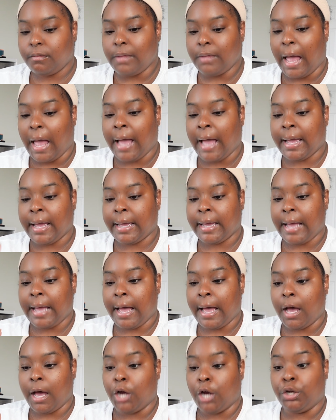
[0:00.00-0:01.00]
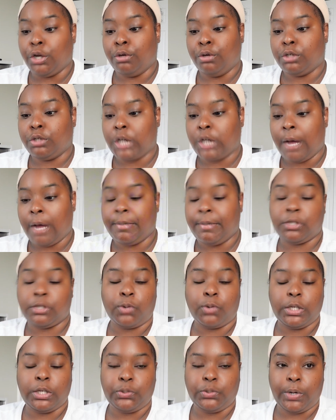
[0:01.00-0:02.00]
I had got a new job in
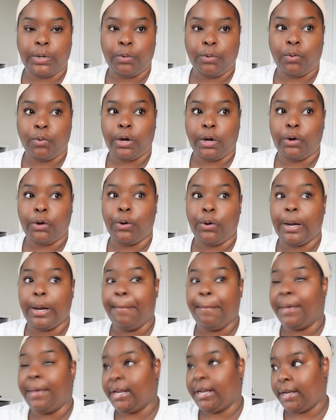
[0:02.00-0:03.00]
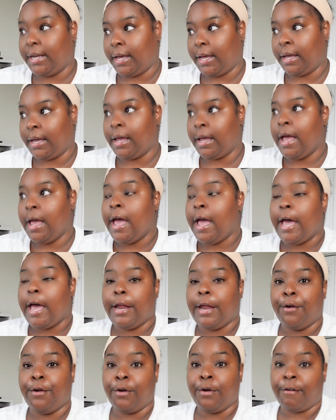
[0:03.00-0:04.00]
2021 on a Monday,
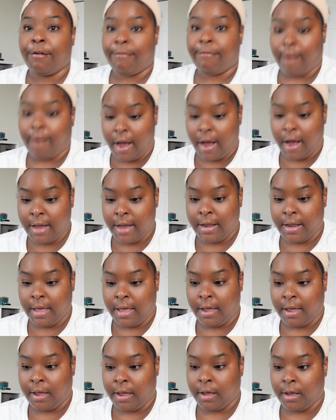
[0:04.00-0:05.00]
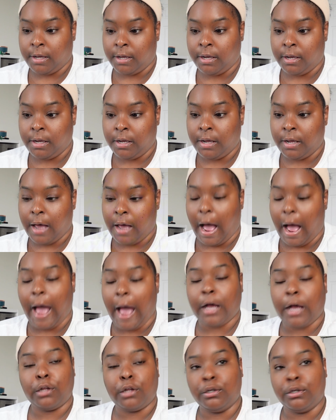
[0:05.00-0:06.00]
and on a Friday I
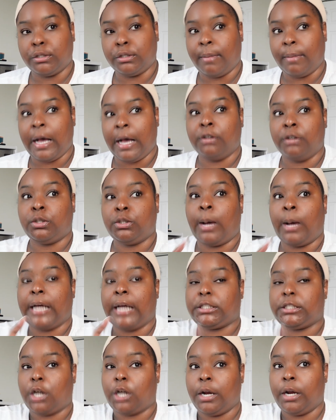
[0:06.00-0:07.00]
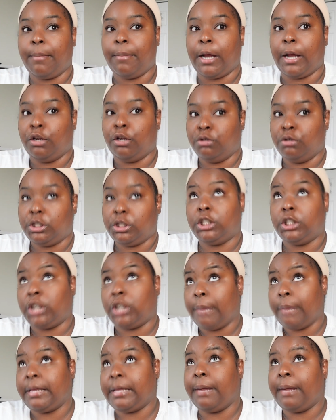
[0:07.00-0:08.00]
closed on my house. So I started the
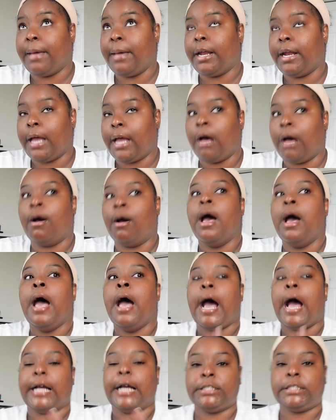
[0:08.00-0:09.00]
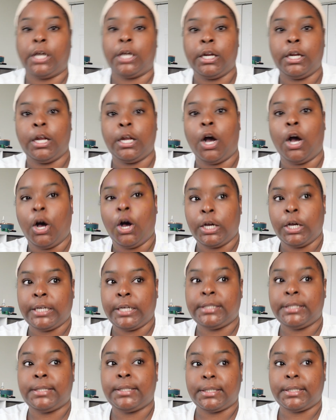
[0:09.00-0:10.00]
job that I'm at now, I started it
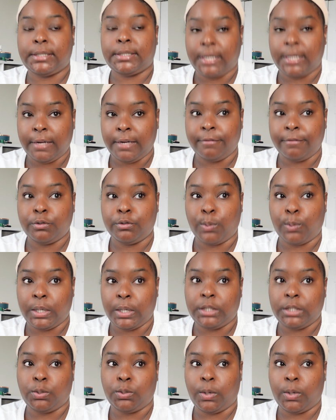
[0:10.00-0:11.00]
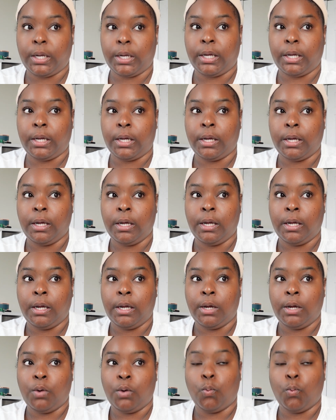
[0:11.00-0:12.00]
August 16th,
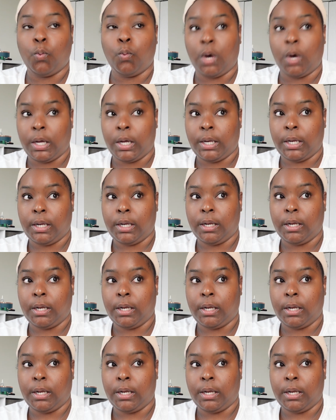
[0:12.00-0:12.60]
2021.